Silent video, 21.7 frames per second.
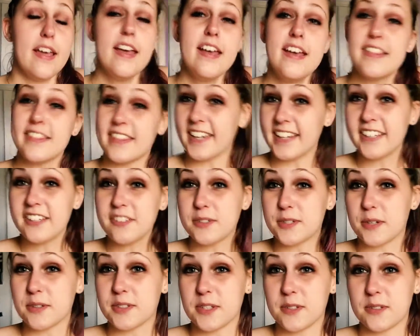thank you so,
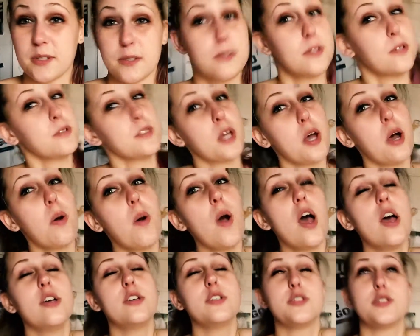so, so, so, so,
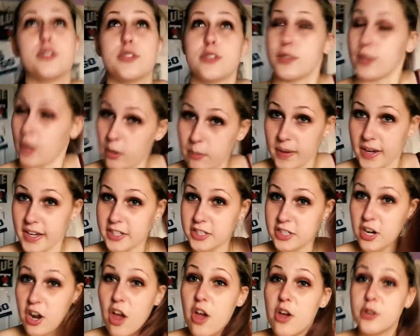so much
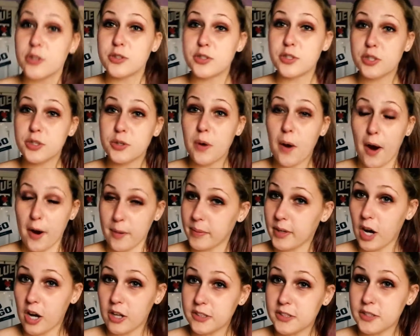to
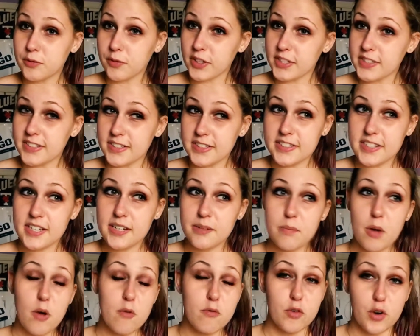HarperCollins Frenzy team
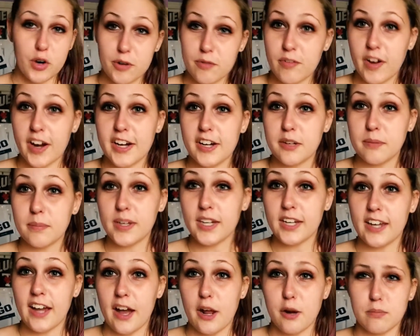for inviting me.
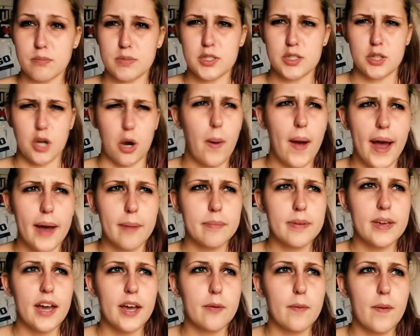I'm so happy
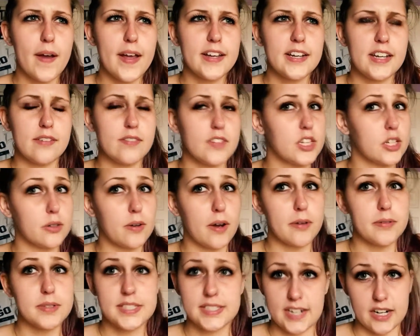I went, even though I was
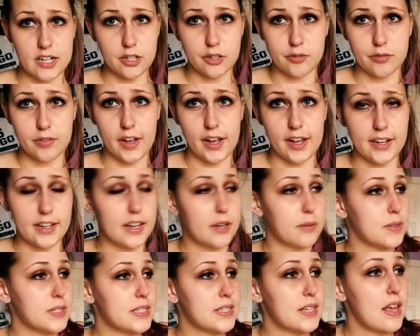terrified. It
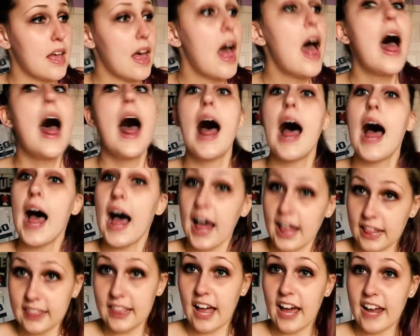was a
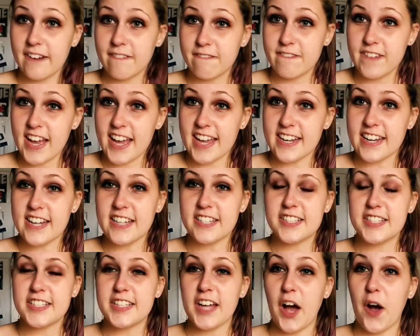lot of fun.
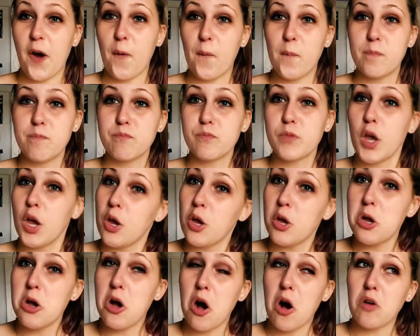So
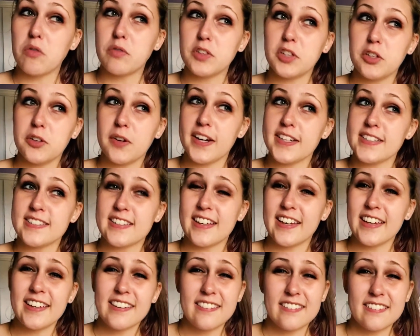hopefully you guys like
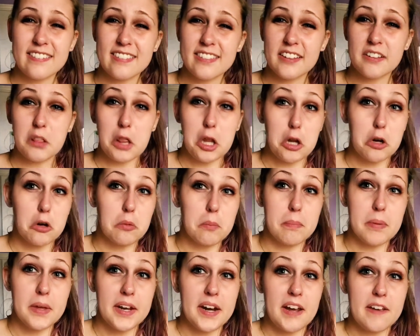the little bit
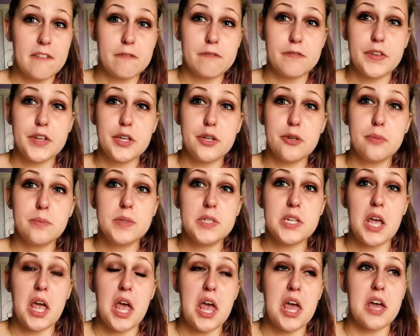I filmed,
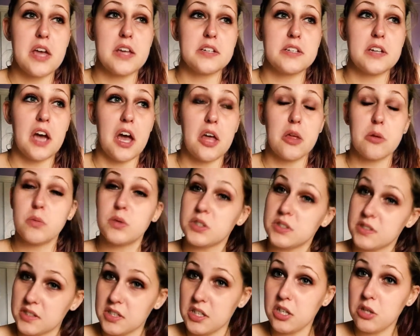and I will
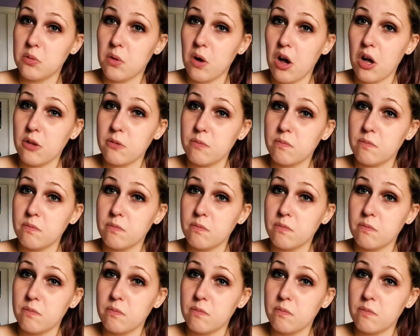see you all